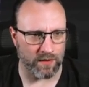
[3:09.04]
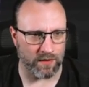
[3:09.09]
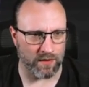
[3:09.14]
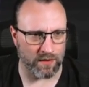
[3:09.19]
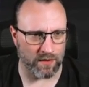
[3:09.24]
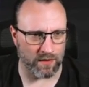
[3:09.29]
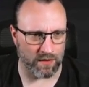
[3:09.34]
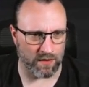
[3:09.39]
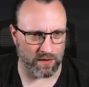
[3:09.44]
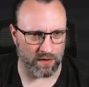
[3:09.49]

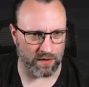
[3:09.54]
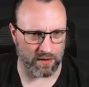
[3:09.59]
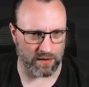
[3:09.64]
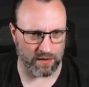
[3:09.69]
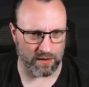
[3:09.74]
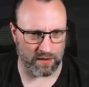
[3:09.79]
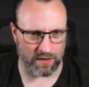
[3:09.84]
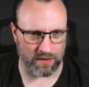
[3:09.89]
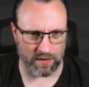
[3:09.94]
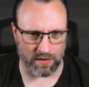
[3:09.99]

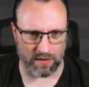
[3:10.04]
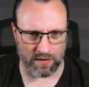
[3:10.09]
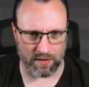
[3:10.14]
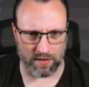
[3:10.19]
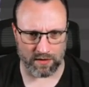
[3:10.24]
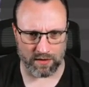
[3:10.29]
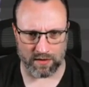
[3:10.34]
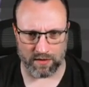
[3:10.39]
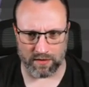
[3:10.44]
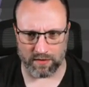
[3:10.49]

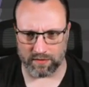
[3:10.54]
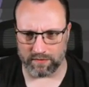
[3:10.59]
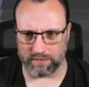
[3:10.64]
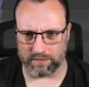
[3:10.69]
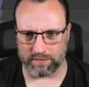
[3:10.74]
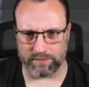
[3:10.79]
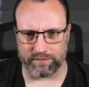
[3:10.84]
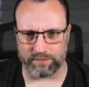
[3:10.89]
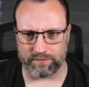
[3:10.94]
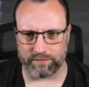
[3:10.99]

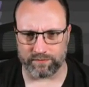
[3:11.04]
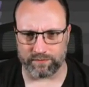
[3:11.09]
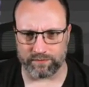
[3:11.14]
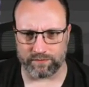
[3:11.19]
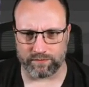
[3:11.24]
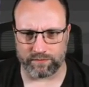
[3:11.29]
[no speech]